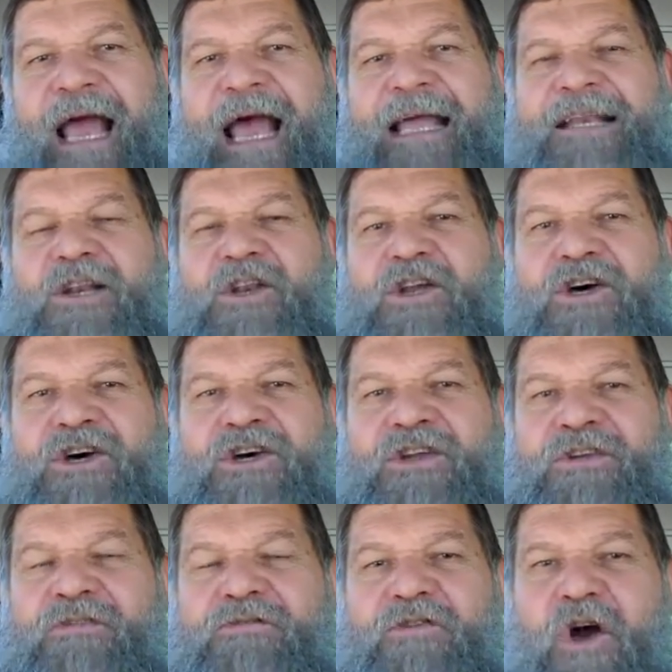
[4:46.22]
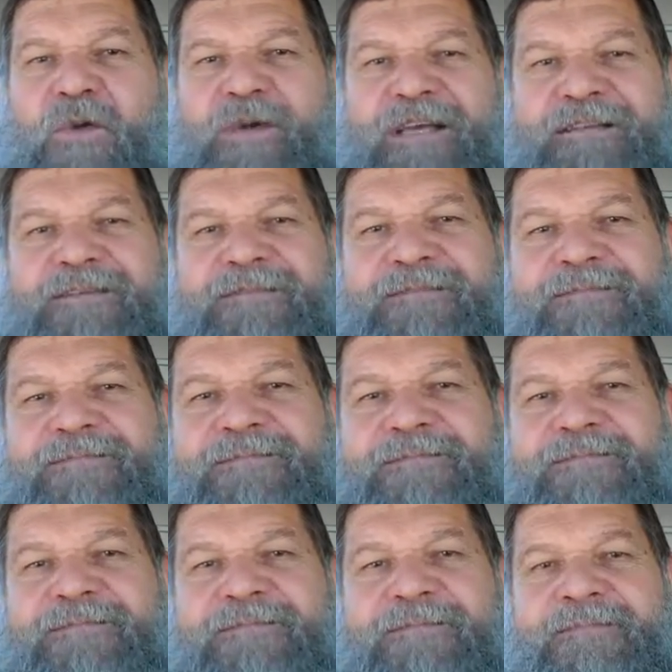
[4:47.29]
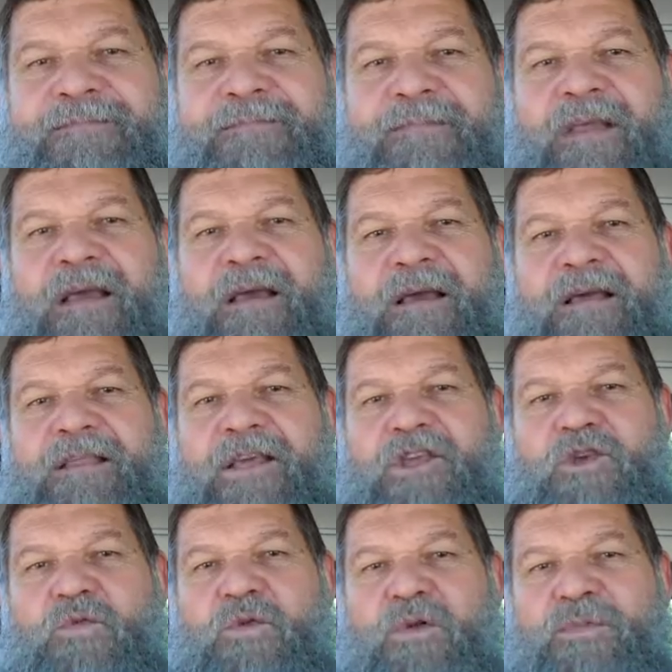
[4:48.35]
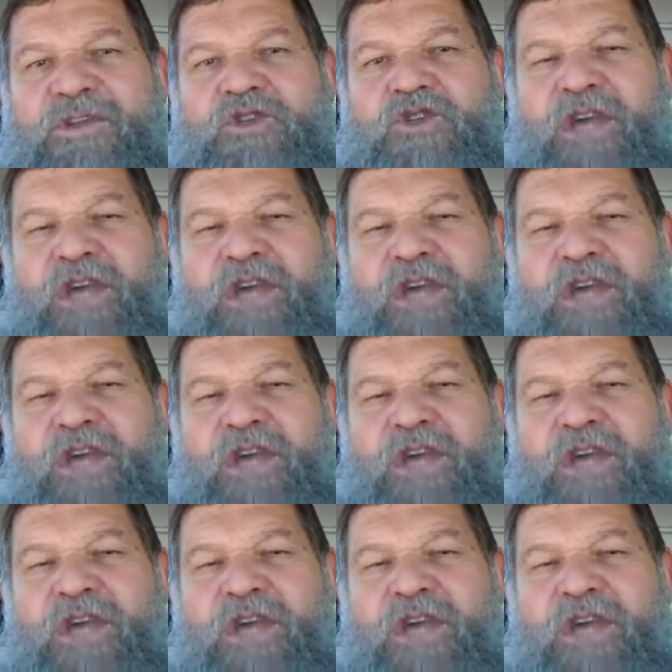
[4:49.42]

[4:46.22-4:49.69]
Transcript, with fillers: and learn from it, then you will be